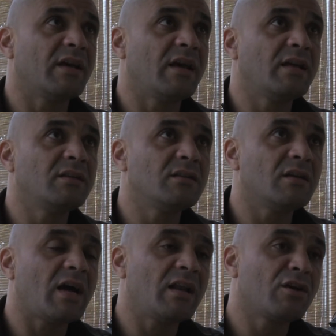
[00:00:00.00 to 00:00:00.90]
and
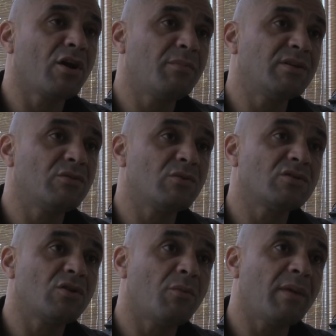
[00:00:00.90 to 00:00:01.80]
Alan Kirbishley
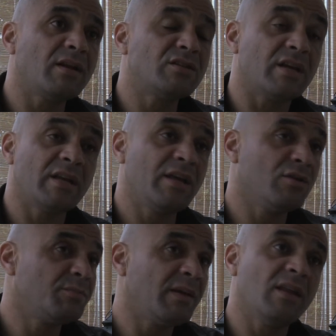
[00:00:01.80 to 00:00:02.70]
was sole manager, and
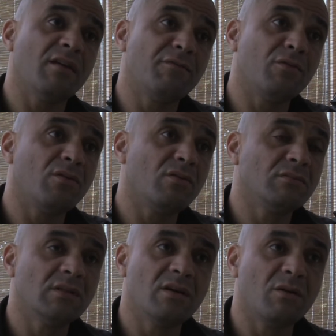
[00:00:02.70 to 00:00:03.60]
he's been there for
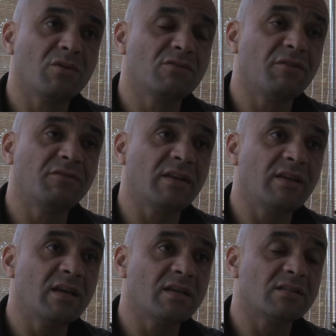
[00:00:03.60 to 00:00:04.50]
almost
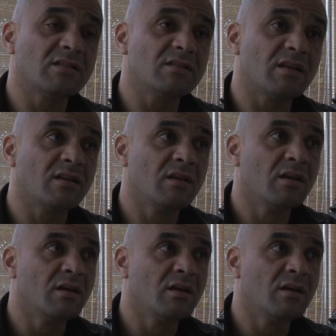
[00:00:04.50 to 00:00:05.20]
15 years since then.